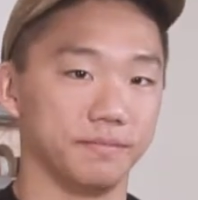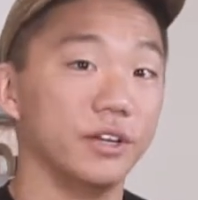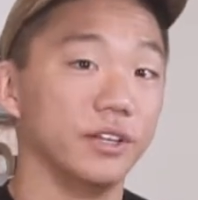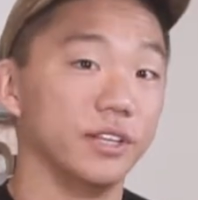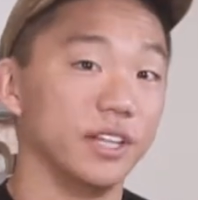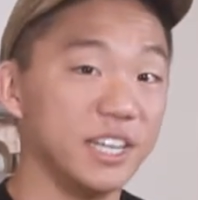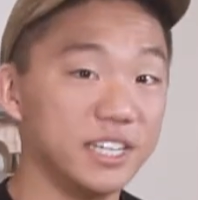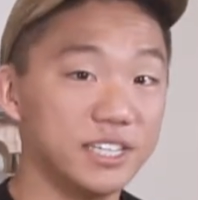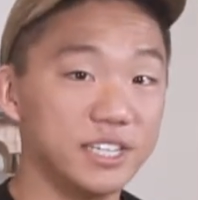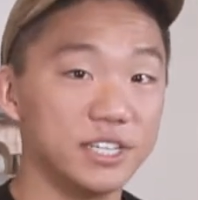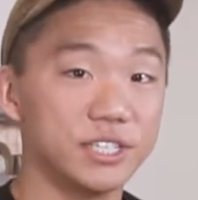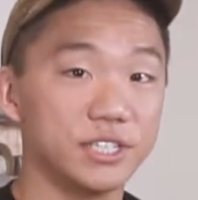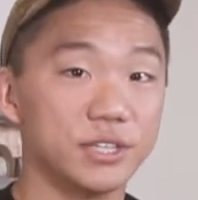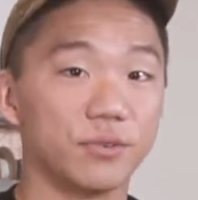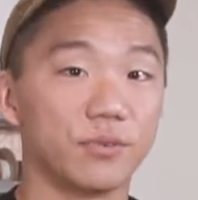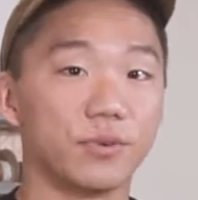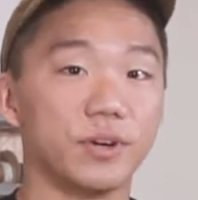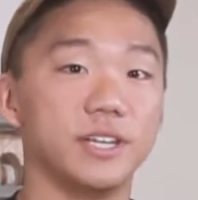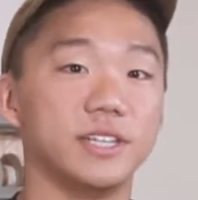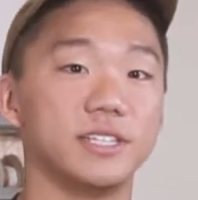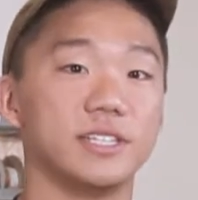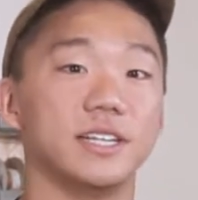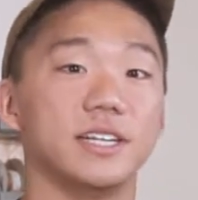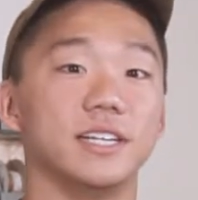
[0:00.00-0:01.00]
This is the
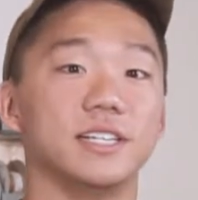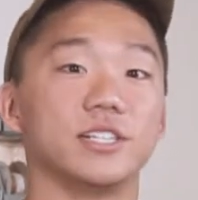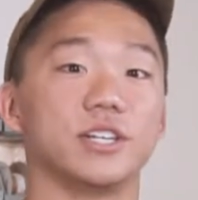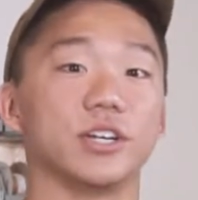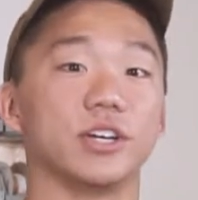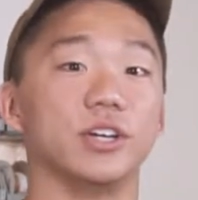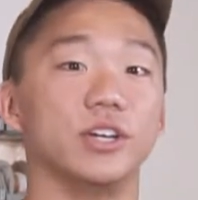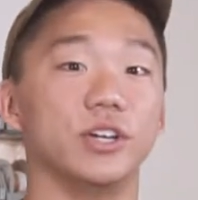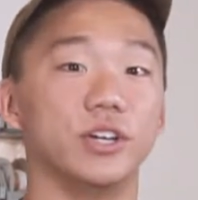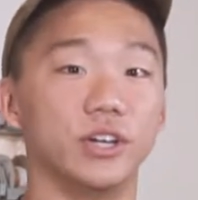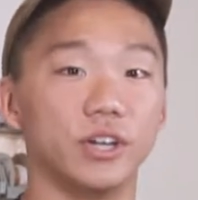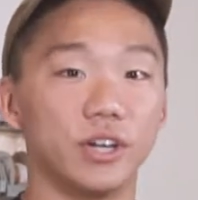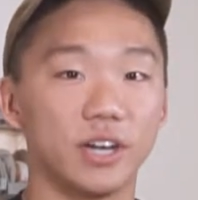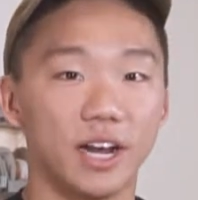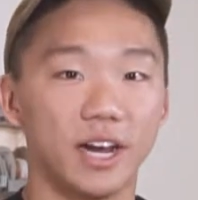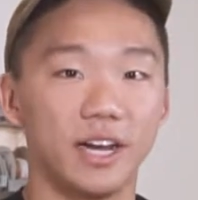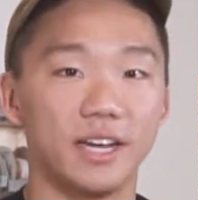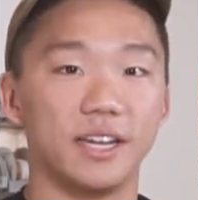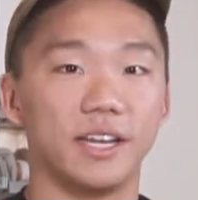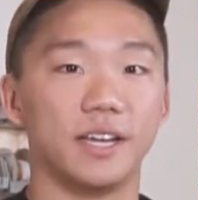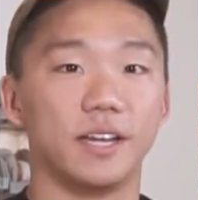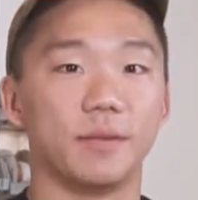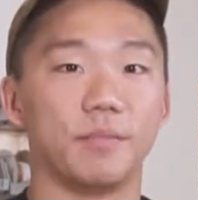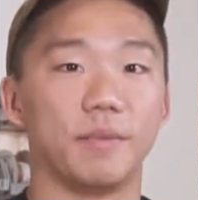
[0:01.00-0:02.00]
reason it's a good
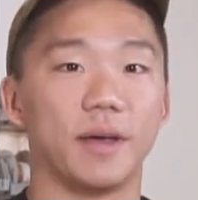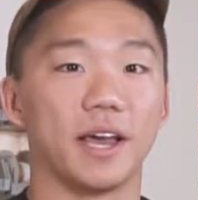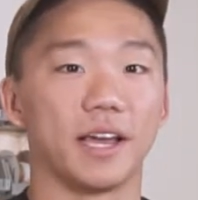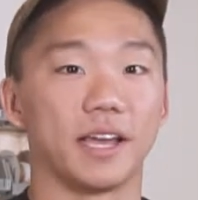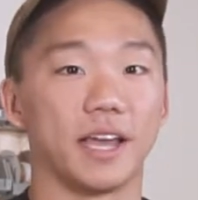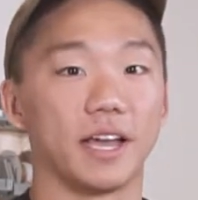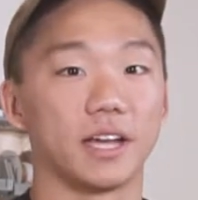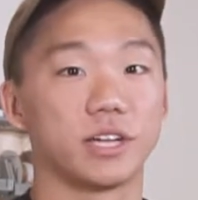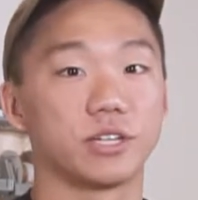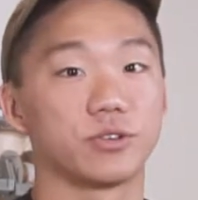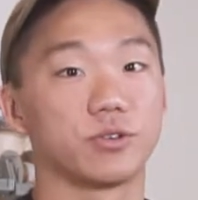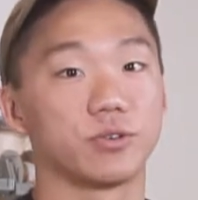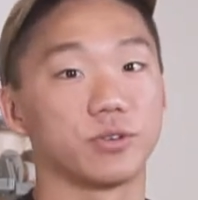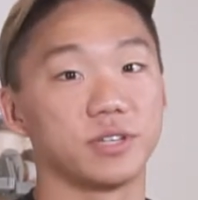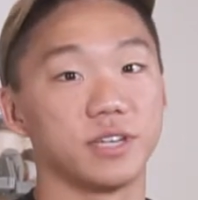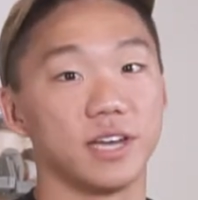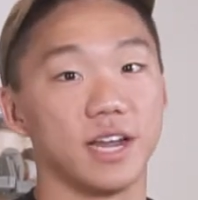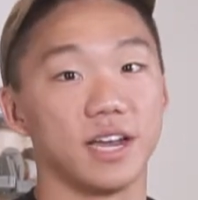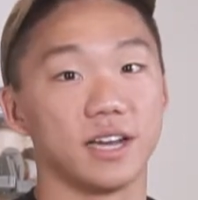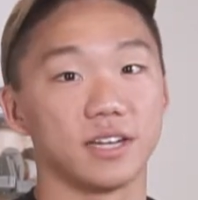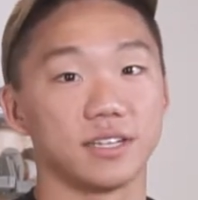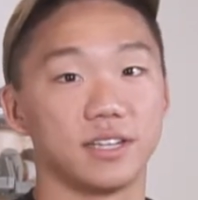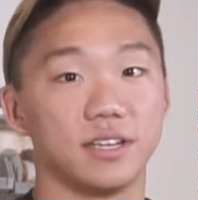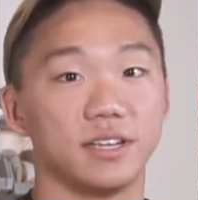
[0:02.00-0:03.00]
idea to pack extra
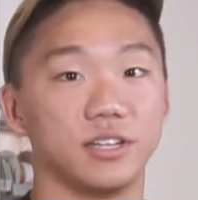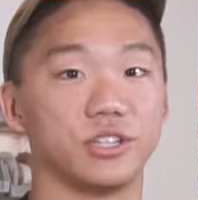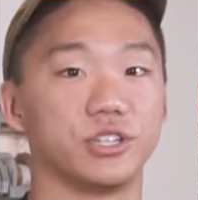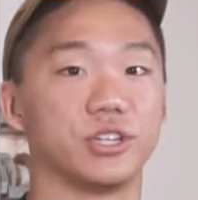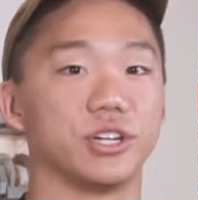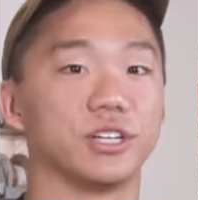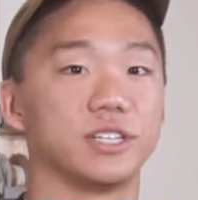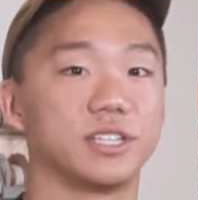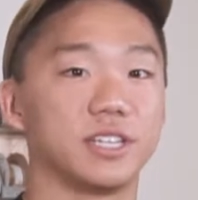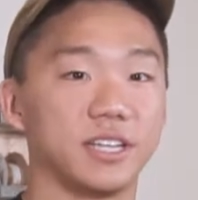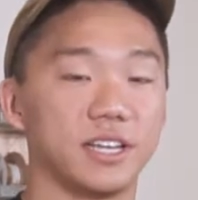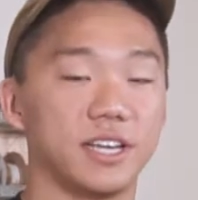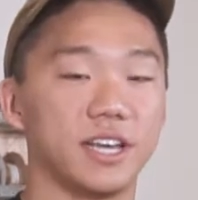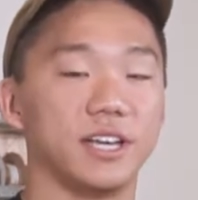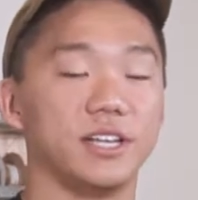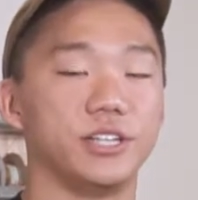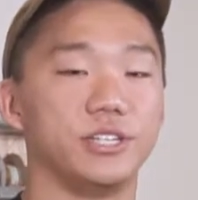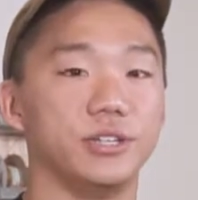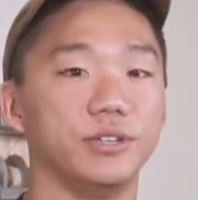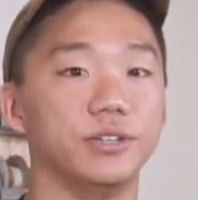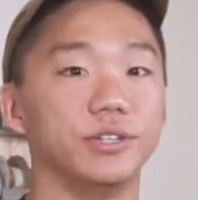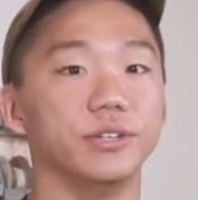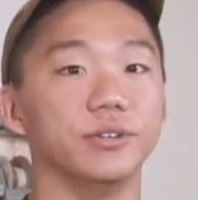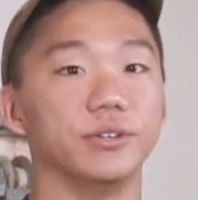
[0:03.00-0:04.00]
snacks just in case
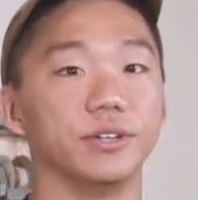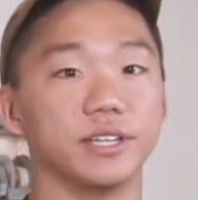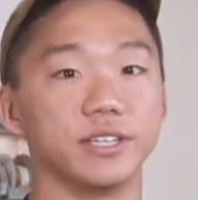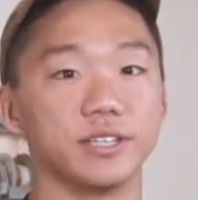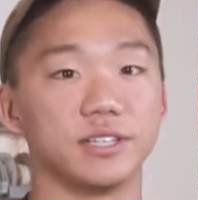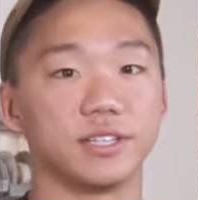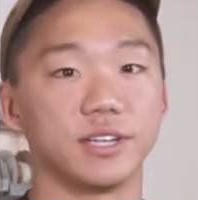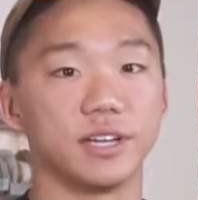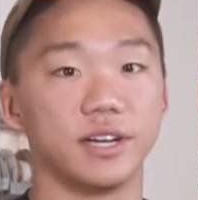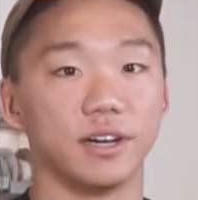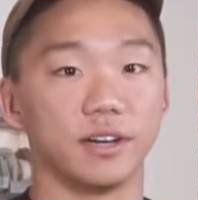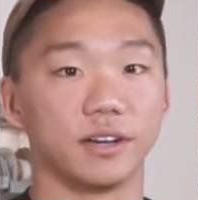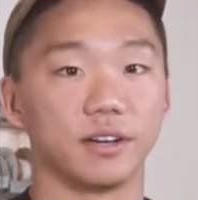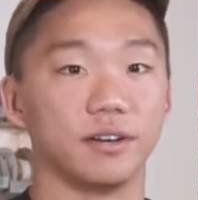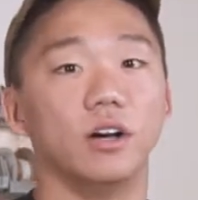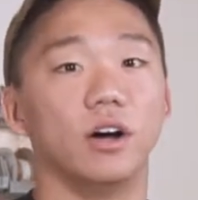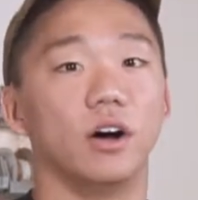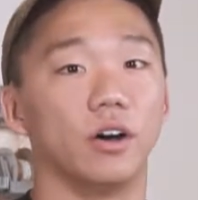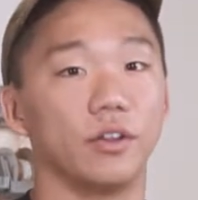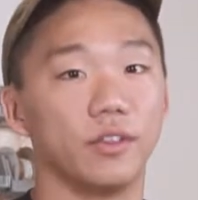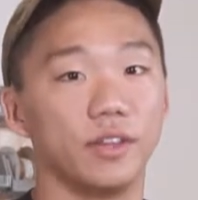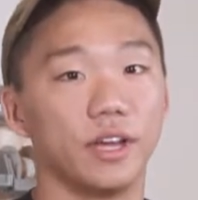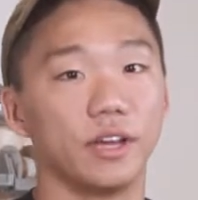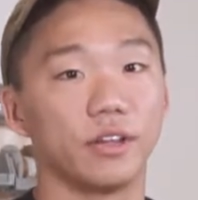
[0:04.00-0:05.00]
you do get stuck.
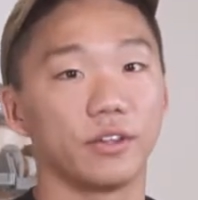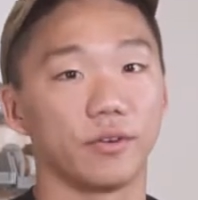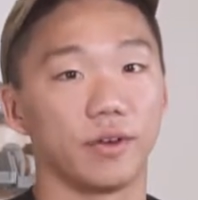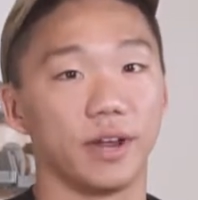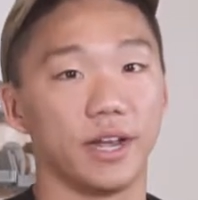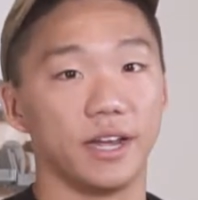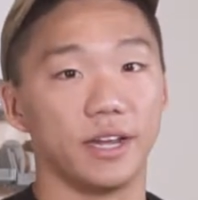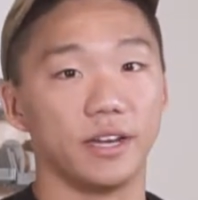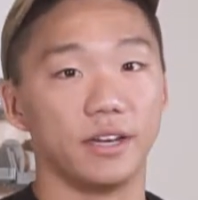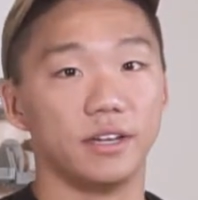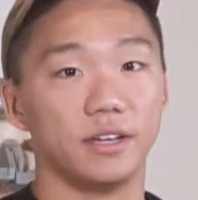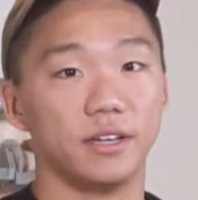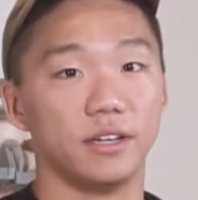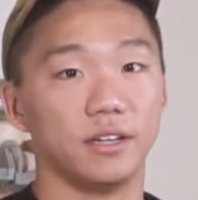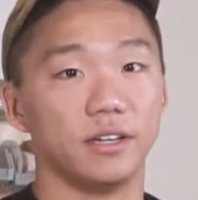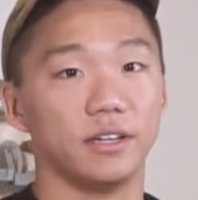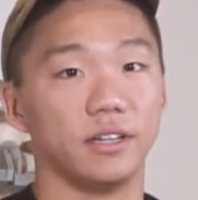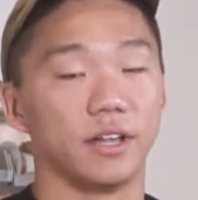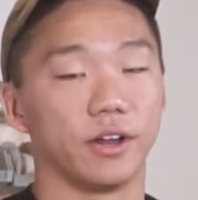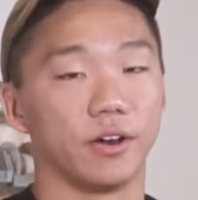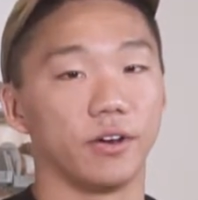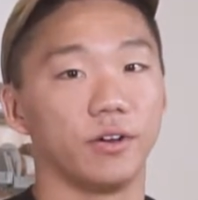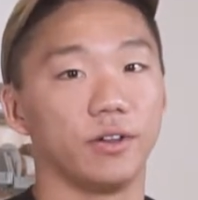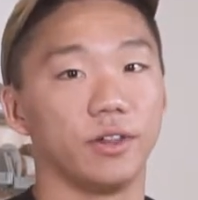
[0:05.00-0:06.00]
On the other hand,
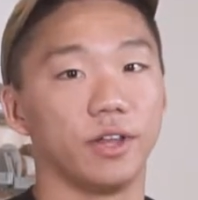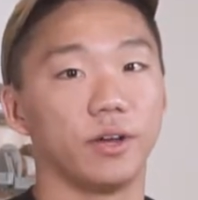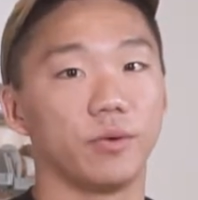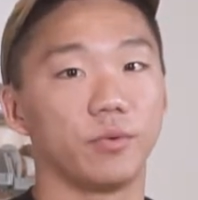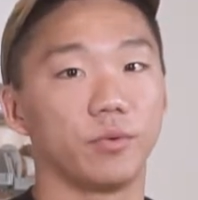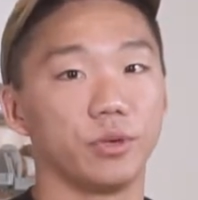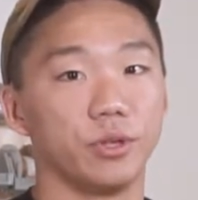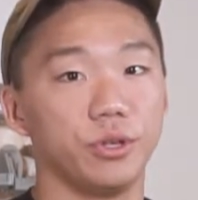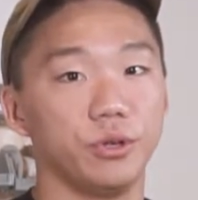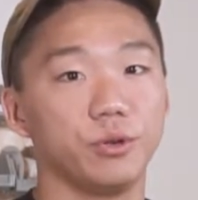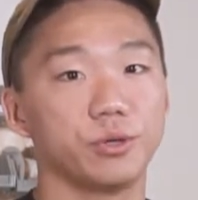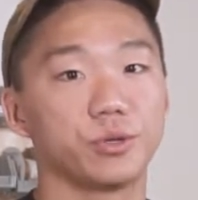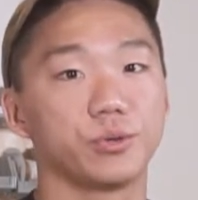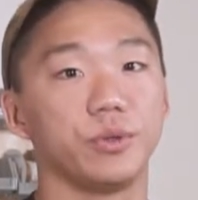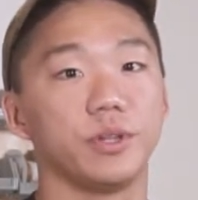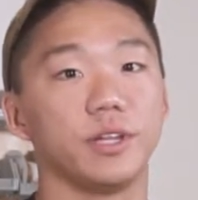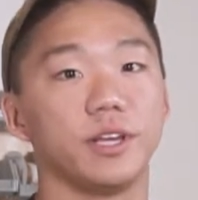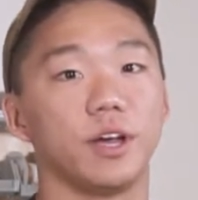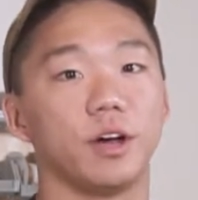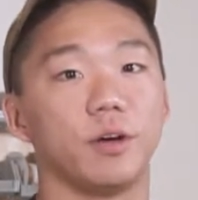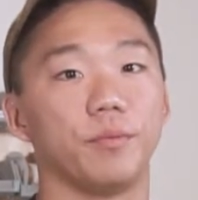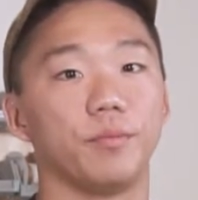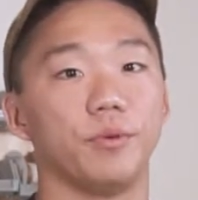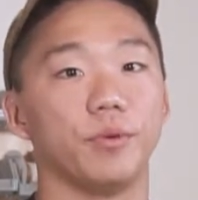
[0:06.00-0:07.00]
the airline will usually
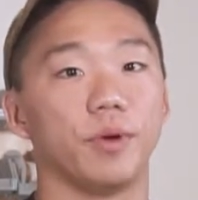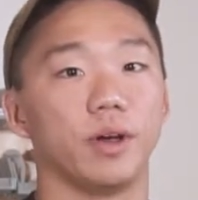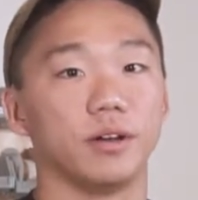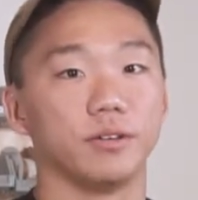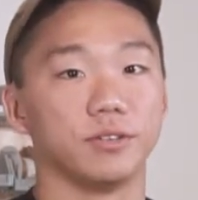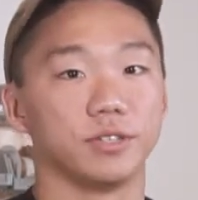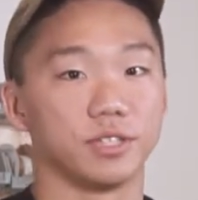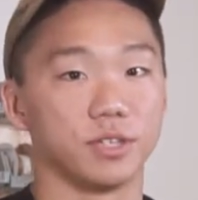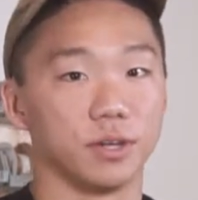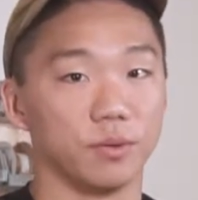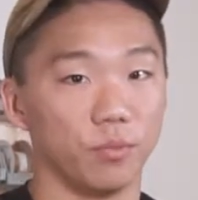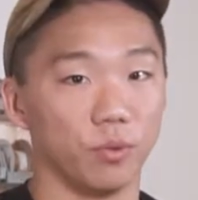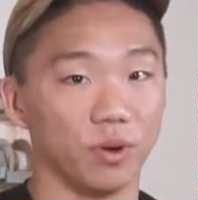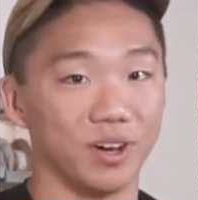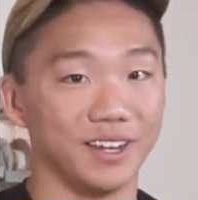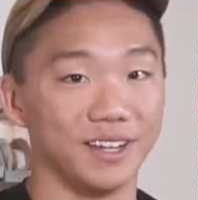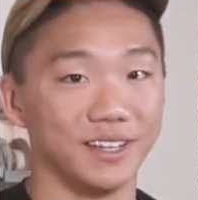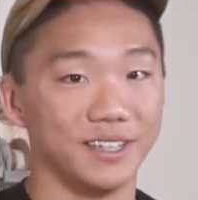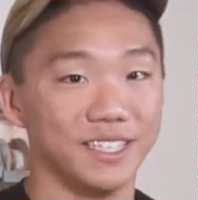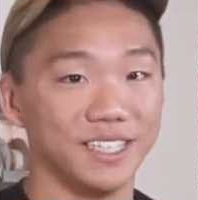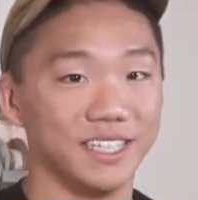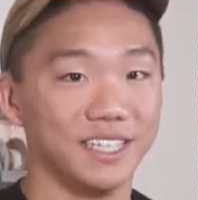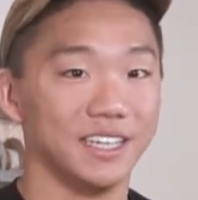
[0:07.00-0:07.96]
help you out in some way.